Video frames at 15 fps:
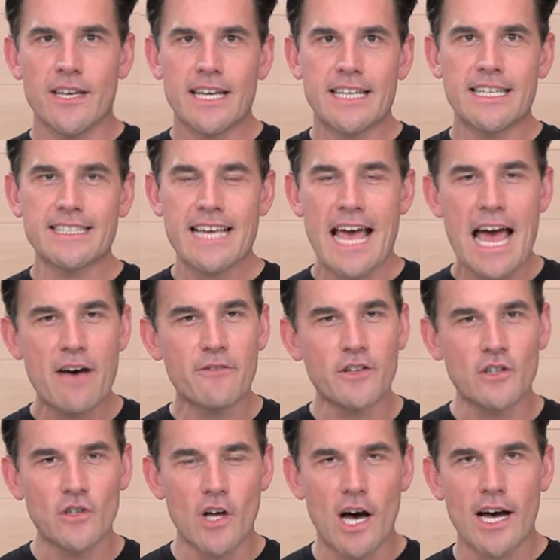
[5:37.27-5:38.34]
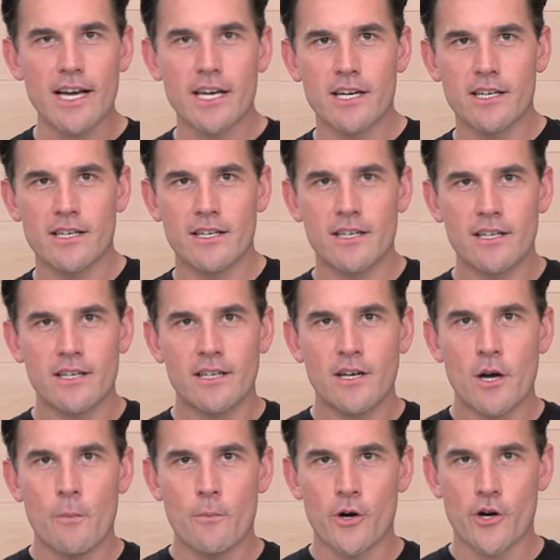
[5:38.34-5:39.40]
It doesn't have a lock
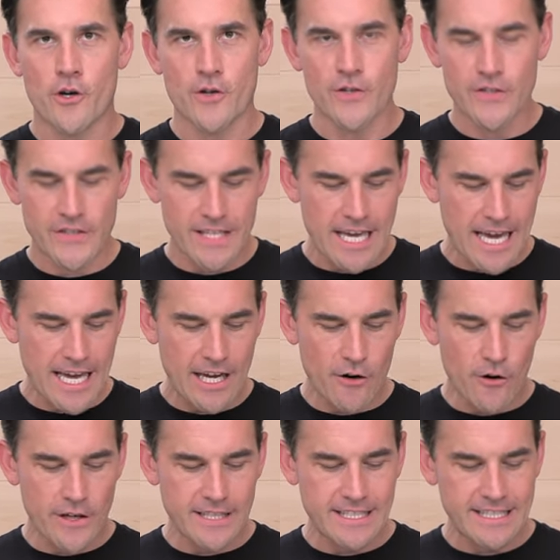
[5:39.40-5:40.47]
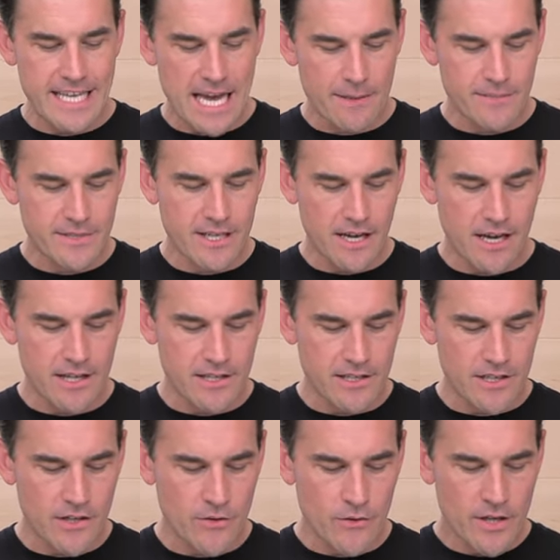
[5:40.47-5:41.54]
per se or a snap to
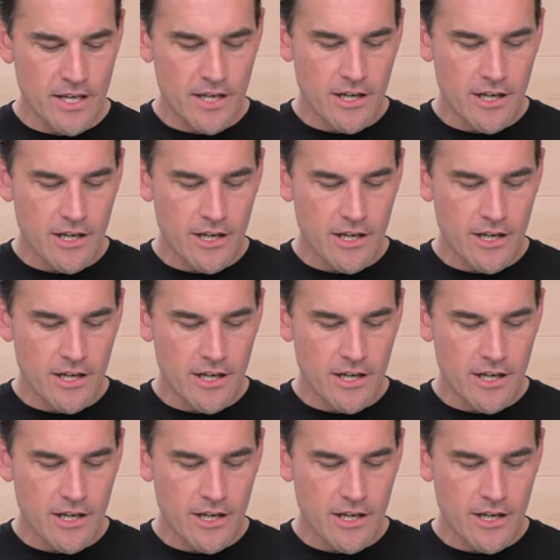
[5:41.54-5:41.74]
undo.